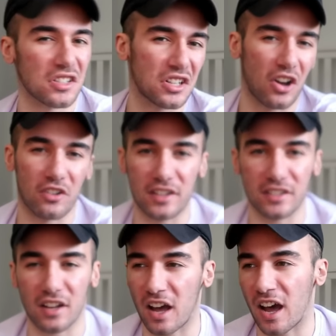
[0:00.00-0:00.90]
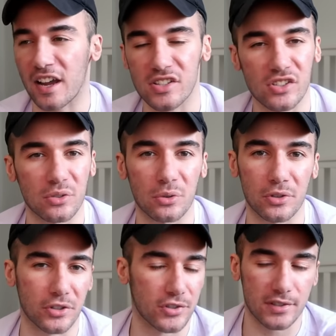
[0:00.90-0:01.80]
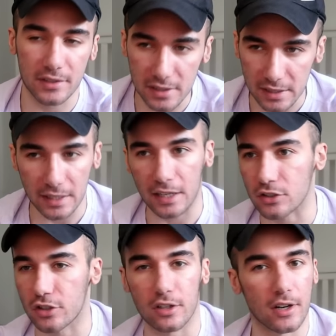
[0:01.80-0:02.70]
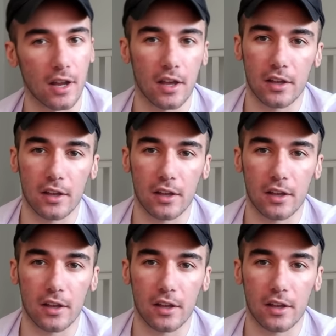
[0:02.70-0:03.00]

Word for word: you know, in a high school, you're just a teenager,